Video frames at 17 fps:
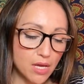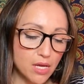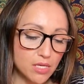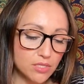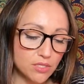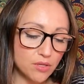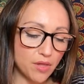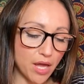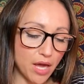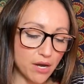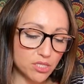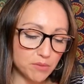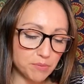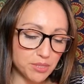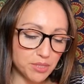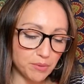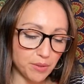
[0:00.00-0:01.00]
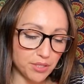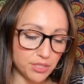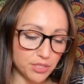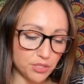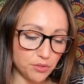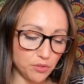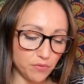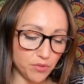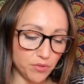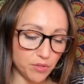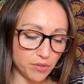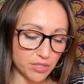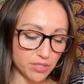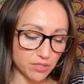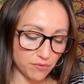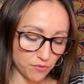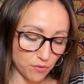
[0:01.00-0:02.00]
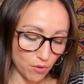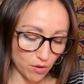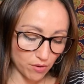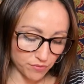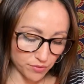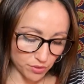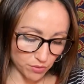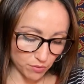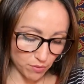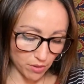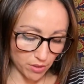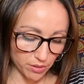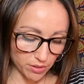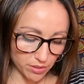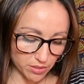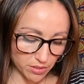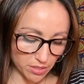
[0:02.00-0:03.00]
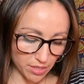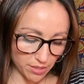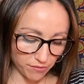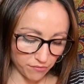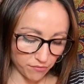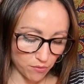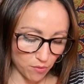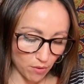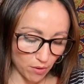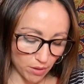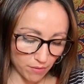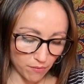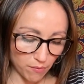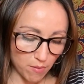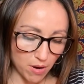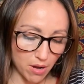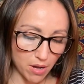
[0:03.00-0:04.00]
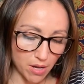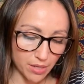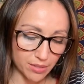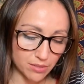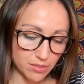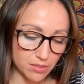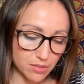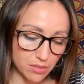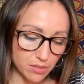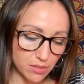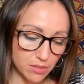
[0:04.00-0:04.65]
So the energy between the two of you is the Four of Swords and the Four of Wands.